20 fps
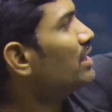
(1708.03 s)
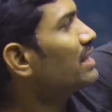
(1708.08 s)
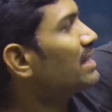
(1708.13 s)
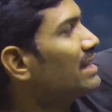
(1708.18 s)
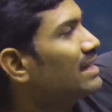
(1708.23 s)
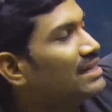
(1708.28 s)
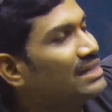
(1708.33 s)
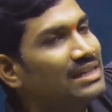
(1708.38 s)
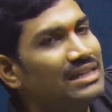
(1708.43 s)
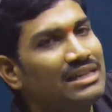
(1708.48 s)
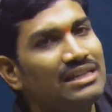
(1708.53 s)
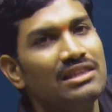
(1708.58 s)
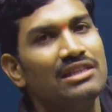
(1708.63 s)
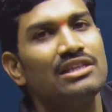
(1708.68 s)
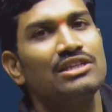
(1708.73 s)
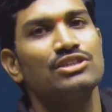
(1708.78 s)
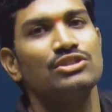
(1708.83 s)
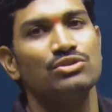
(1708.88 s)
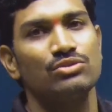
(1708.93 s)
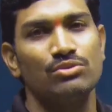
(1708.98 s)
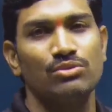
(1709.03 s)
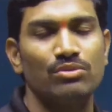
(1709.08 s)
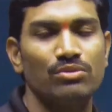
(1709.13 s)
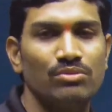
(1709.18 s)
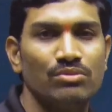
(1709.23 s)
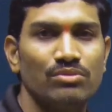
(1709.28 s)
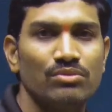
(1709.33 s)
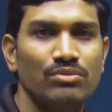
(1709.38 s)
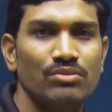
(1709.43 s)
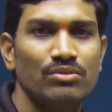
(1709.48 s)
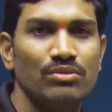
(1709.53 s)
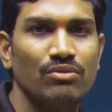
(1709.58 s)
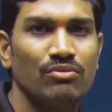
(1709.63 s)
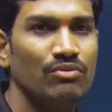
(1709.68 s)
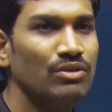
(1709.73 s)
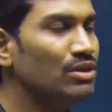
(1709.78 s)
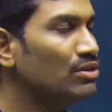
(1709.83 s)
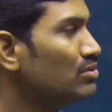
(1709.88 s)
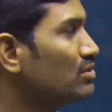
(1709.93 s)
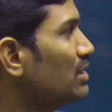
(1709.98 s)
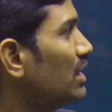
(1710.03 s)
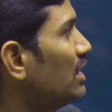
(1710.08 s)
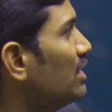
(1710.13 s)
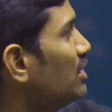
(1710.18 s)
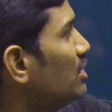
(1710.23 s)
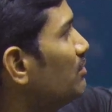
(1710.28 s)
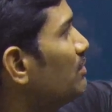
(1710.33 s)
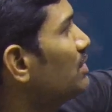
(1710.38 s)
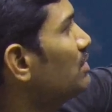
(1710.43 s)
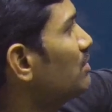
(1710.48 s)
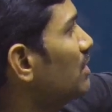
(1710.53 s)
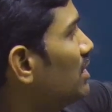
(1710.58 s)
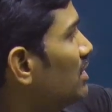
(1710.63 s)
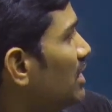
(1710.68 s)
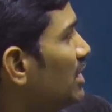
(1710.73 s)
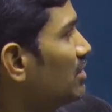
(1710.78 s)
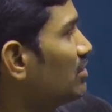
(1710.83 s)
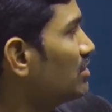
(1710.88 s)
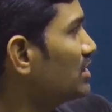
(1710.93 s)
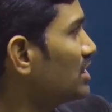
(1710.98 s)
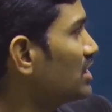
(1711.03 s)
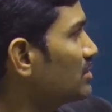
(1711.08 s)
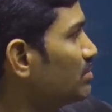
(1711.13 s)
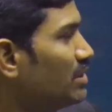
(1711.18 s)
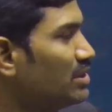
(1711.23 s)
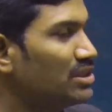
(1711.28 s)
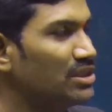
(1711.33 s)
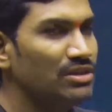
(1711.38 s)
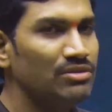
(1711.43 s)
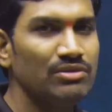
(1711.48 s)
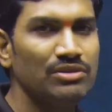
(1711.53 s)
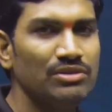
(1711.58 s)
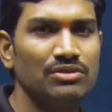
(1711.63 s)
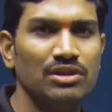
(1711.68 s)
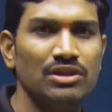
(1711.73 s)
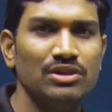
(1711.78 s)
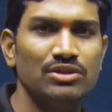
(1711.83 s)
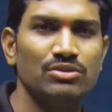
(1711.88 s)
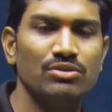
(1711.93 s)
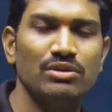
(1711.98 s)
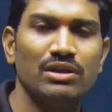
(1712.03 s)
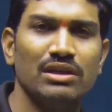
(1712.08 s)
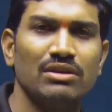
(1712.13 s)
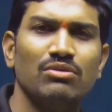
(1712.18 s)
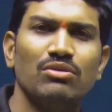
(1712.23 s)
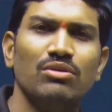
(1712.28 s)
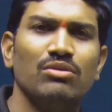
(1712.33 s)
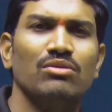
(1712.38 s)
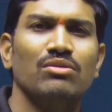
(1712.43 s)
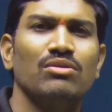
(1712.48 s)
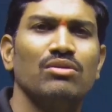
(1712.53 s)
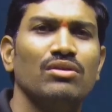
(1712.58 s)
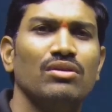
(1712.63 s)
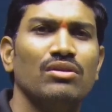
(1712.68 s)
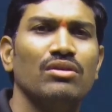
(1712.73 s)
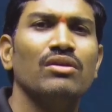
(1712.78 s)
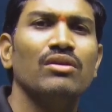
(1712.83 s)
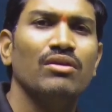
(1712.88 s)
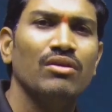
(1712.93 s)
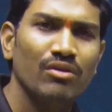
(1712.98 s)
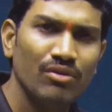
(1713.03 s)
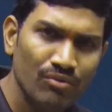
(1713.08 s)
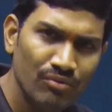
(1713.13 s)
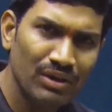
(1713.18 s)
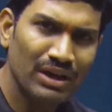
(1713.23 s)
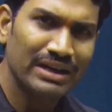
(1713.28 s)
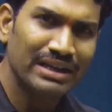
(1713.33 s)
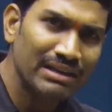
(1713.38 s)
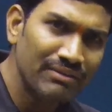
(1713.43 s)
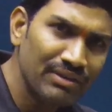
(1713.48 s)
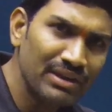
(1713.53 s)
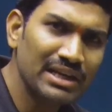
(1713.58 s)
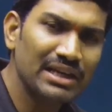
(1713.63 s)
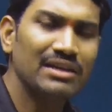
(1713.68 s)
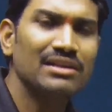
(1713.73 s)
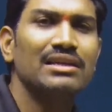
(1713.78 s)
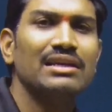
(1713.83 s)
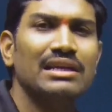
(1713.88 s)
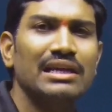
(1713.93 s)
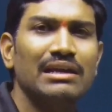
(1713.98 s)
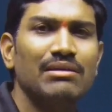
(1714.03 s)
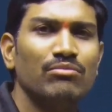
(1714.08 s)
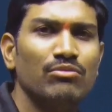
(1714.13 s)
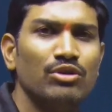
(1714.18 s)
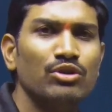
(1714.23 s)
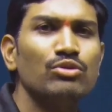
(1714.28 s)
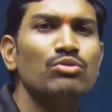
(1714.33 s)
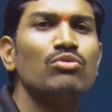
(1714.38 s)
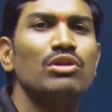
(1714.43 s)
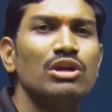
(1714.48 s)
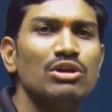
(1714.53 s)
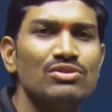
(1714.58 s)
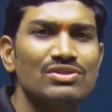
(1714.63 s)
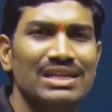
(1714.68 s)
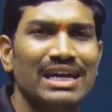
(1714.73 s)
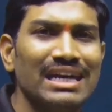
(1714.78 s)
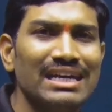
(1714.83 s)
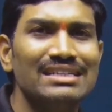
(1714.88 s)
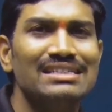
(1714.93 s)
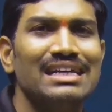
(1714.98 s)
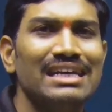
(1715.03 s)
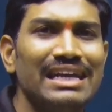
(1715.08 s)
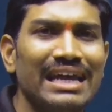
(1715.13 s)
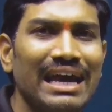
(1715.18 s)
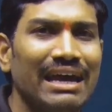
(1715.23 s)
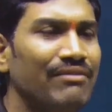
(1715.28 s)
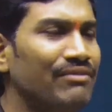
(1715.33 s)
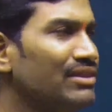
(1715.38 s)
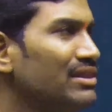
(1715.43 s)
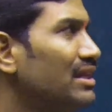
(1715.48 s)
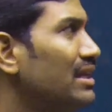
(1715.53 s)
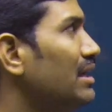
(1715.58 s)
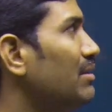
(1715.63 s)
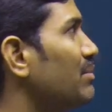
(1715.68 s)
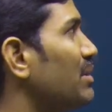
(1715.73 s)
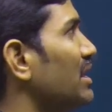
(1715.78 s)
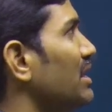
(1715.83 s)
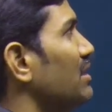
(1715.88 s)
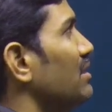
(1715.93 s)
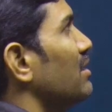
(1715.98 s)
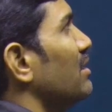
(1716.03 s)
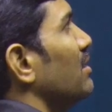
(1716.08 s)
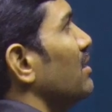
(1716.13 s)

connecting these two, will you say individually nitrogenous base, individually sugar? No. We are giving another name. Nucleosides are having the name, right?